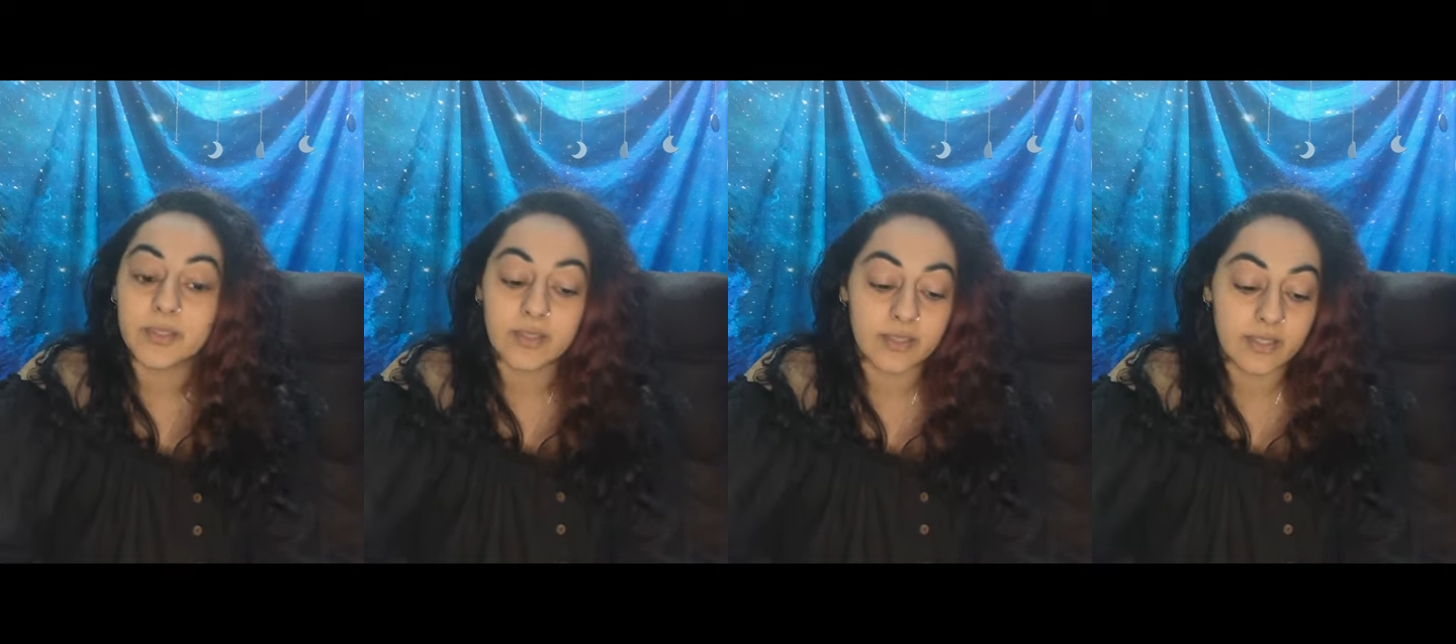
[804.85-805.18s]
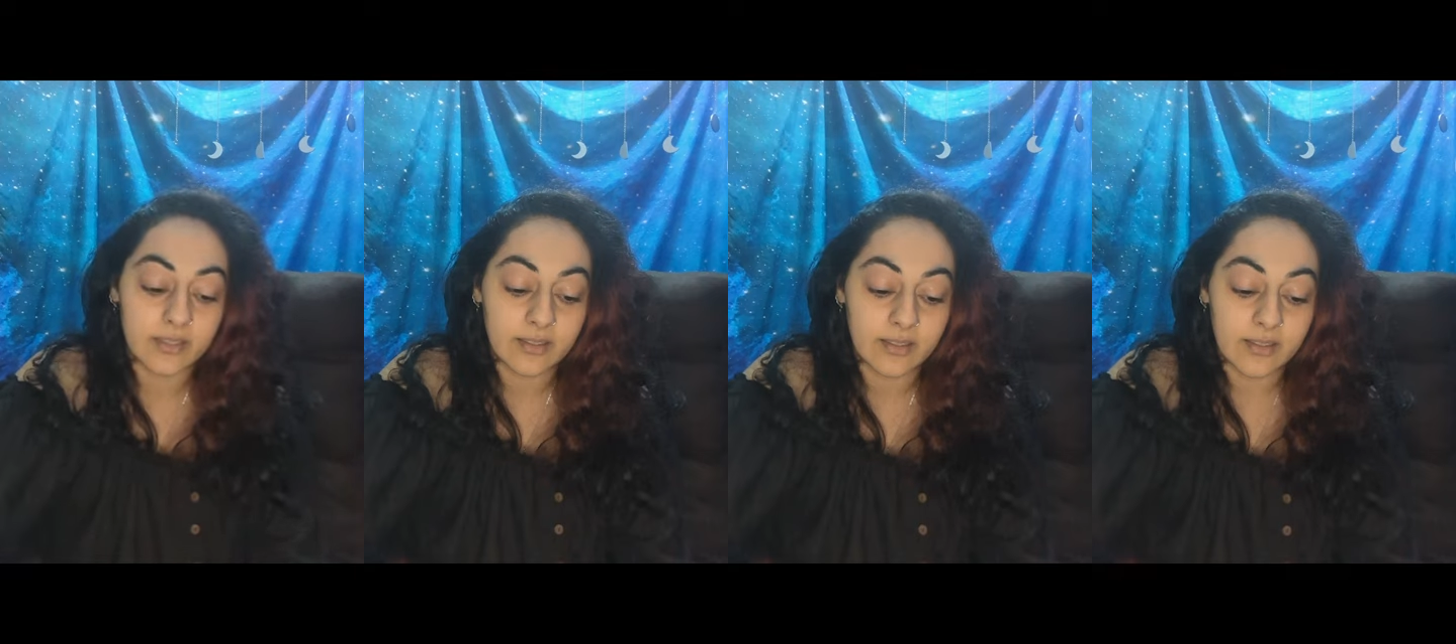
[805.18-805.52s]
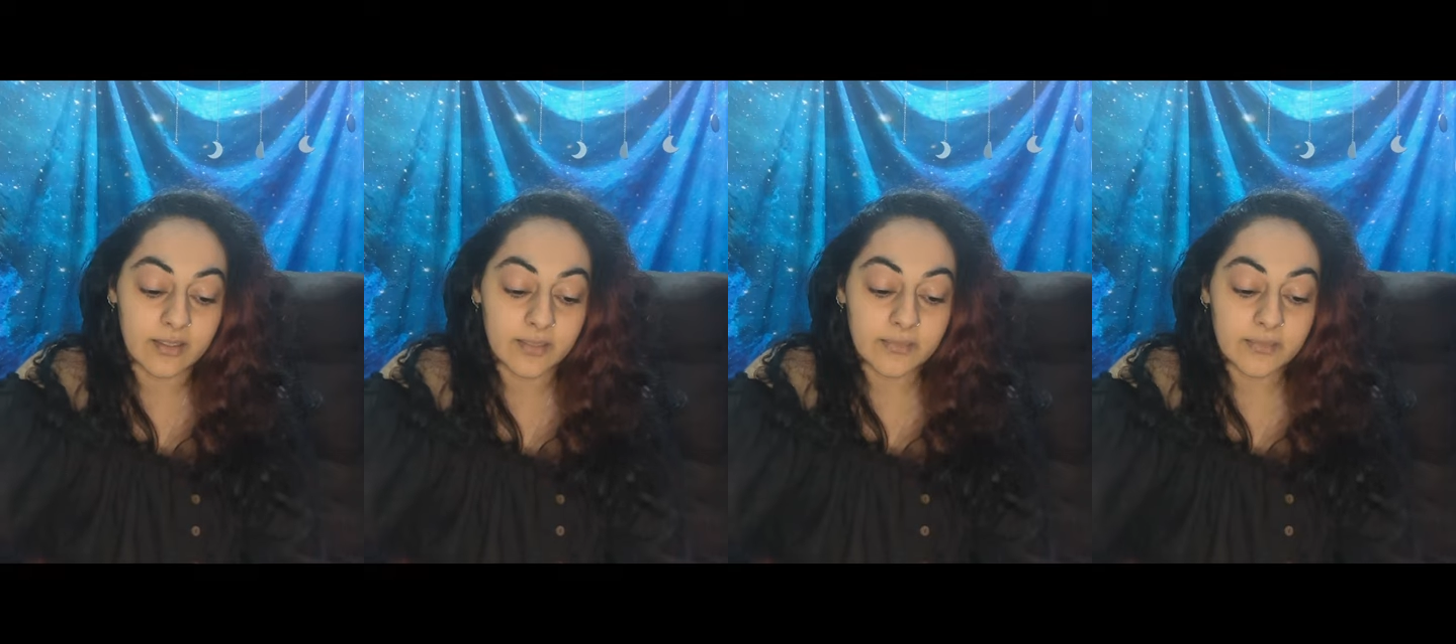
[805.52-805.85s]
doing.
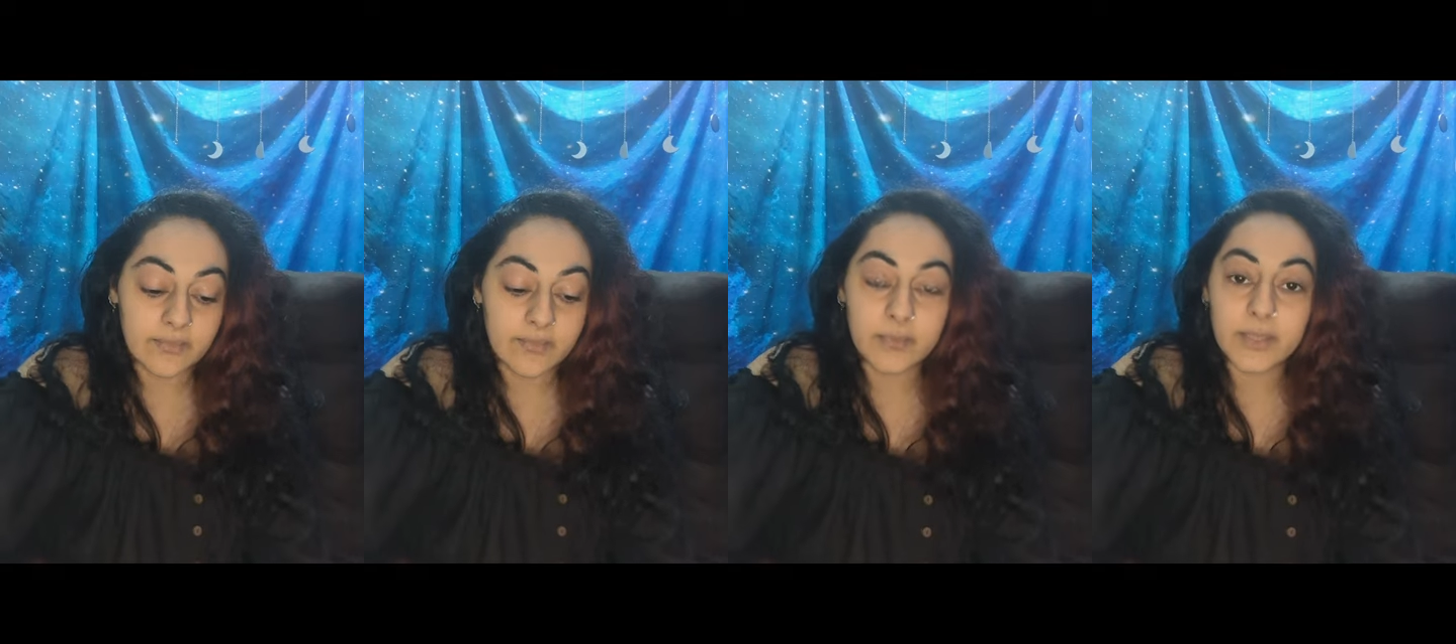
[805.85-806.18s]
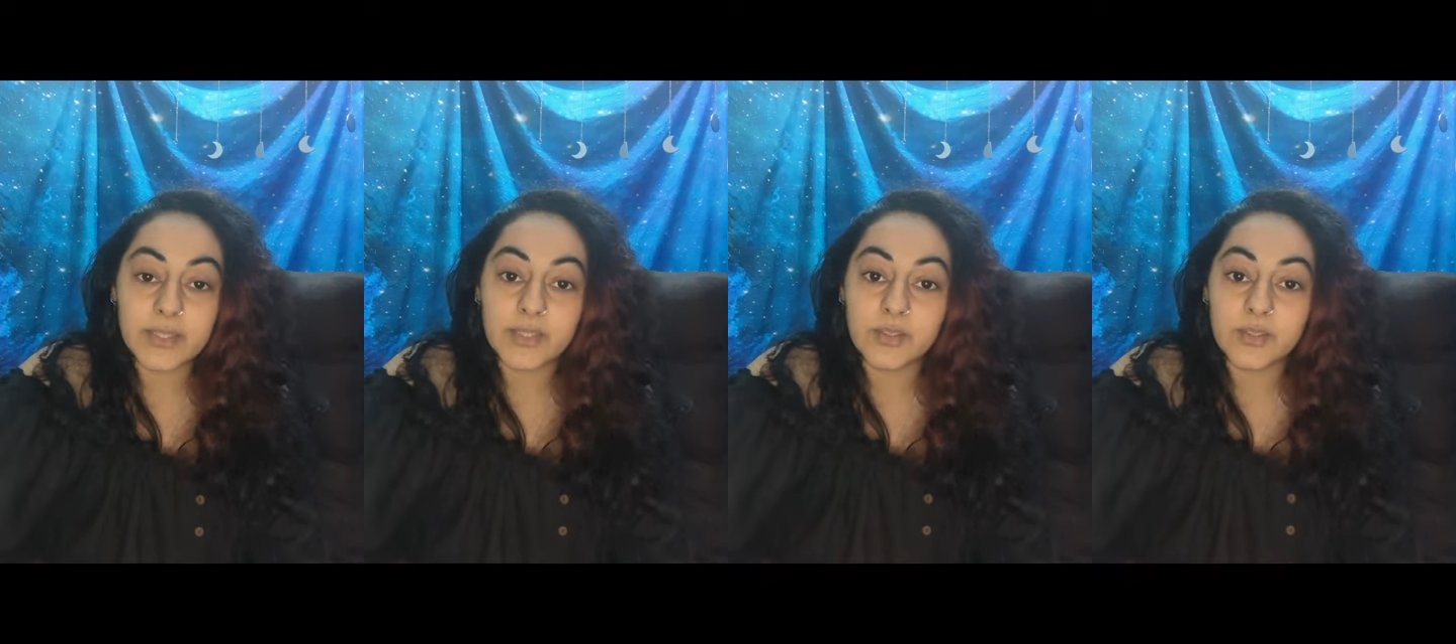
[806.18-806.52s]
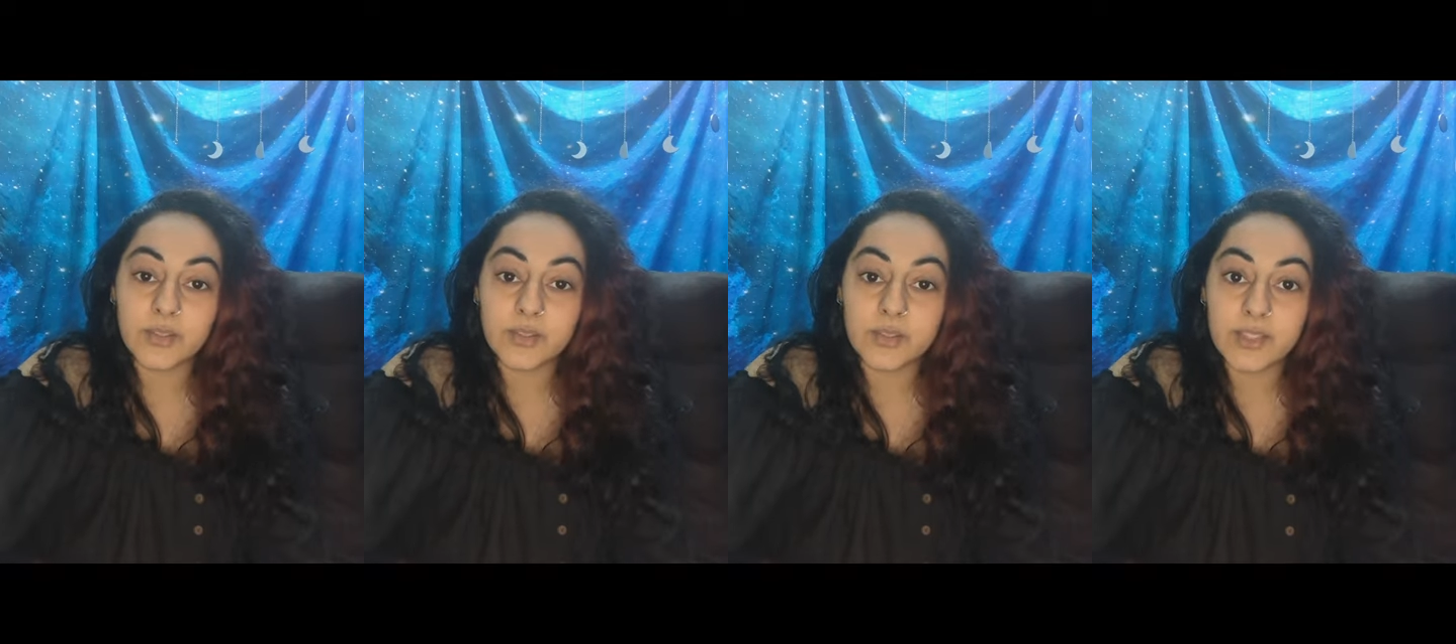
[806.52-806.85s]
Magical
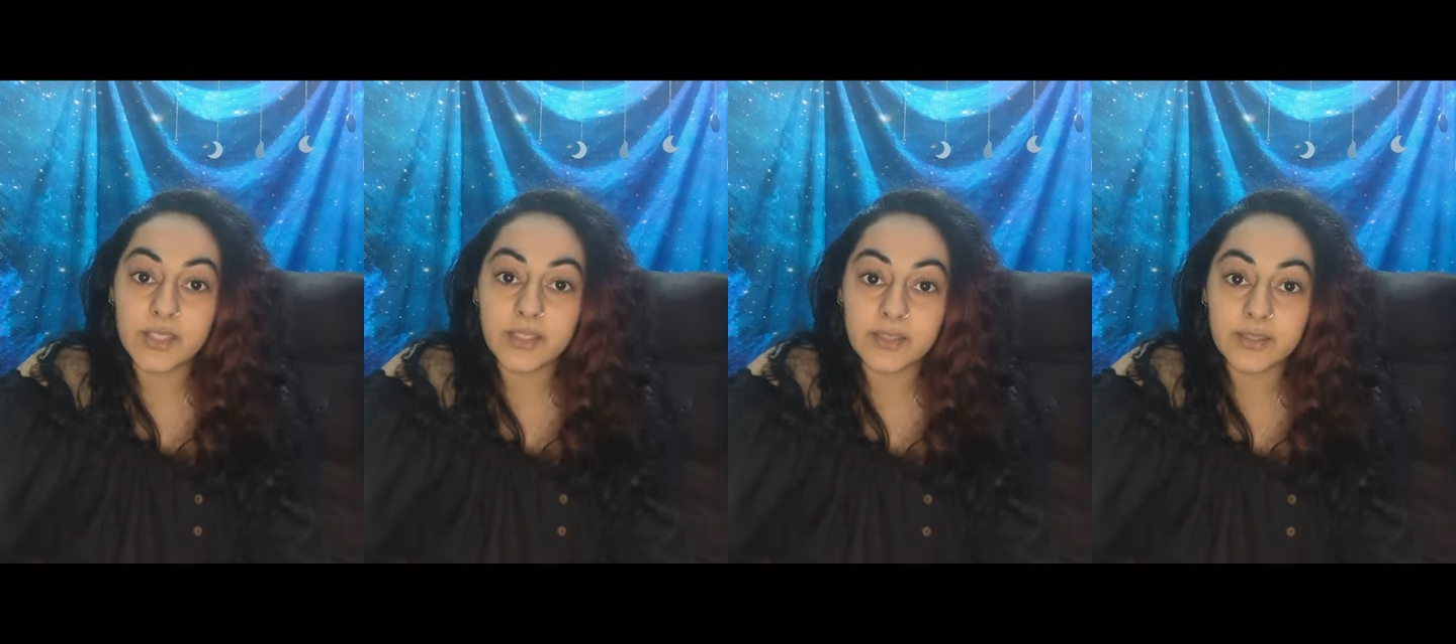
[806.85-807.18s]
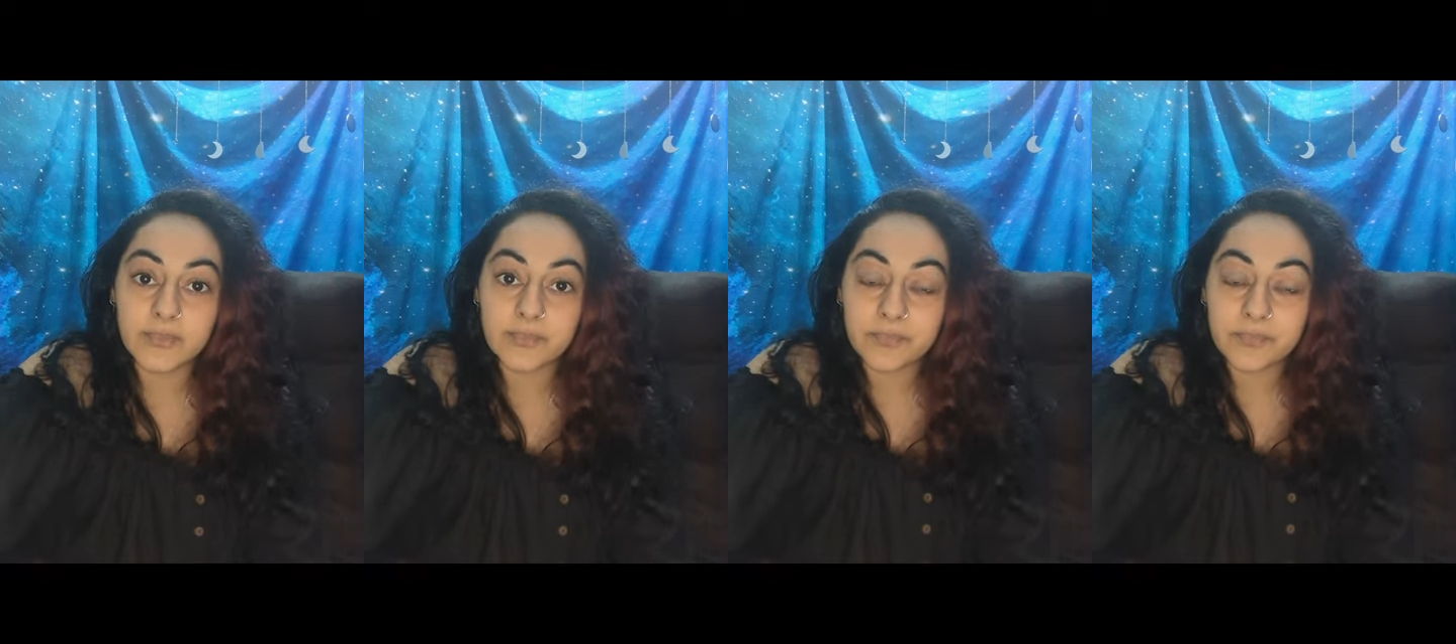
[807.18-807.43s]
solstice.